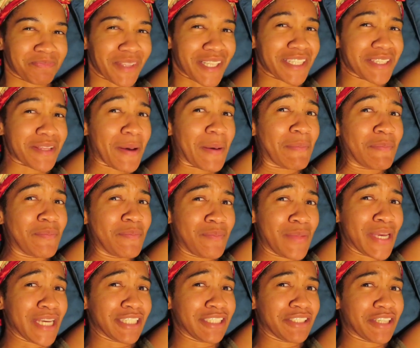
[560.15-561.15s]
That's a
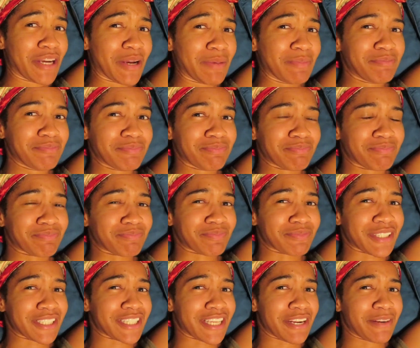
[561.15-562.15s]
big jump.
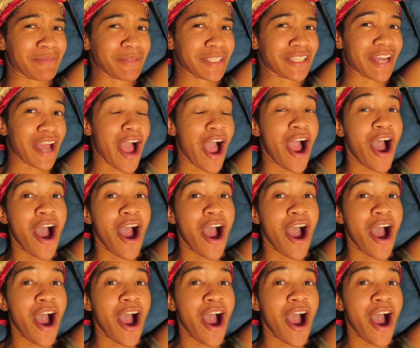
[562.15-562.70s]
Because I'm really...